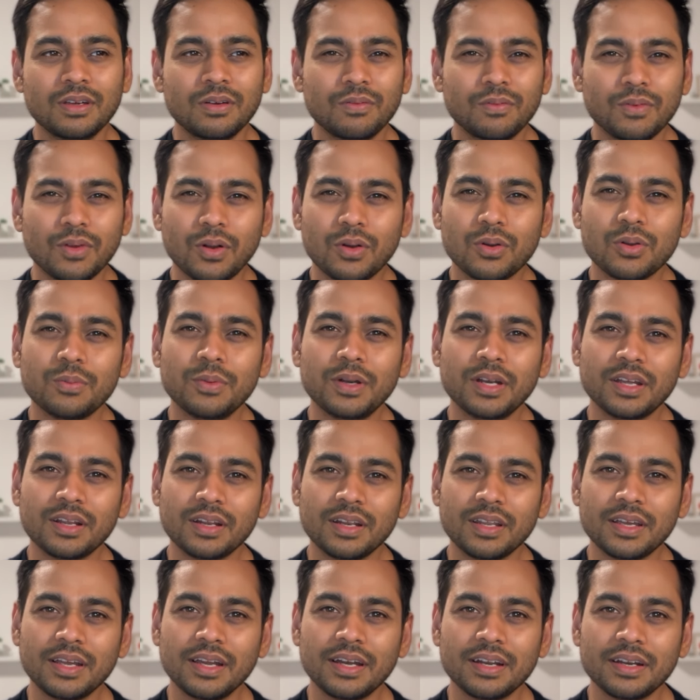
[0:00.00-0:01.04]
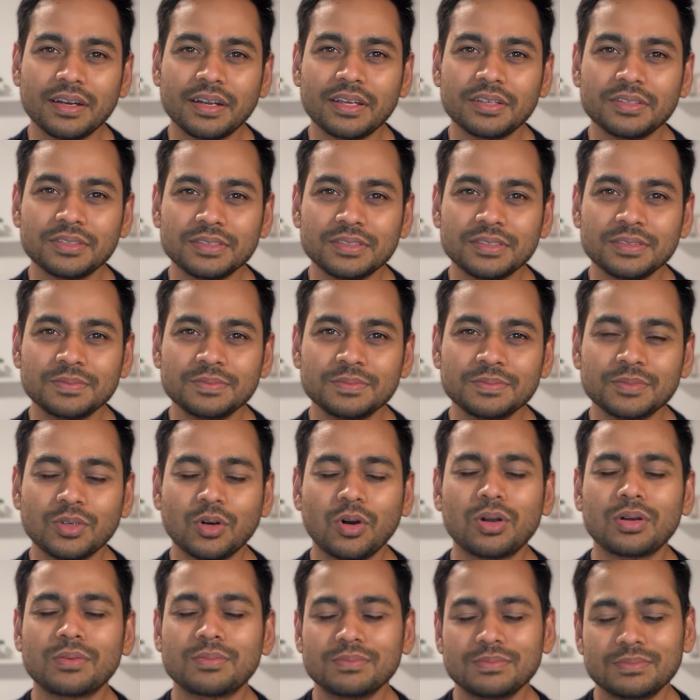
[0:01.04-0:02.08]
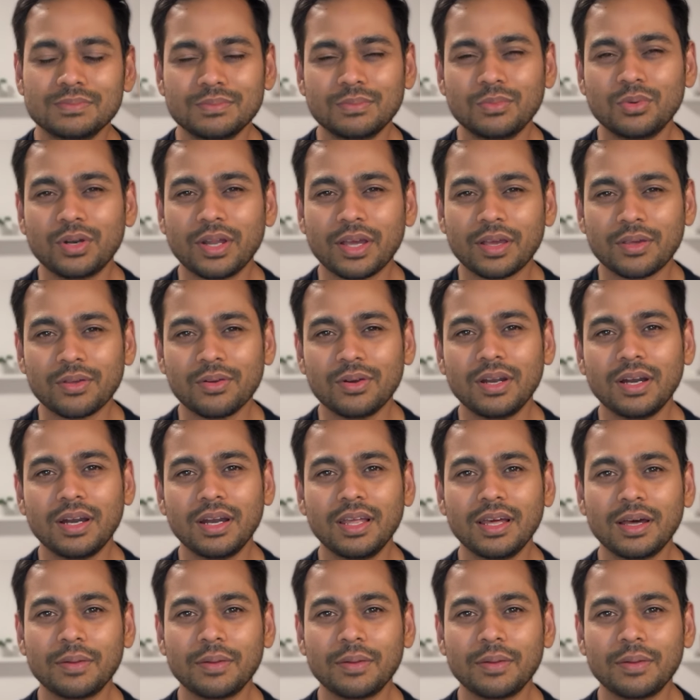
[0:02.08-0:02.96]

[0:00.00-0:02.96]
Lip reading: we automatically get attached, or more accurately,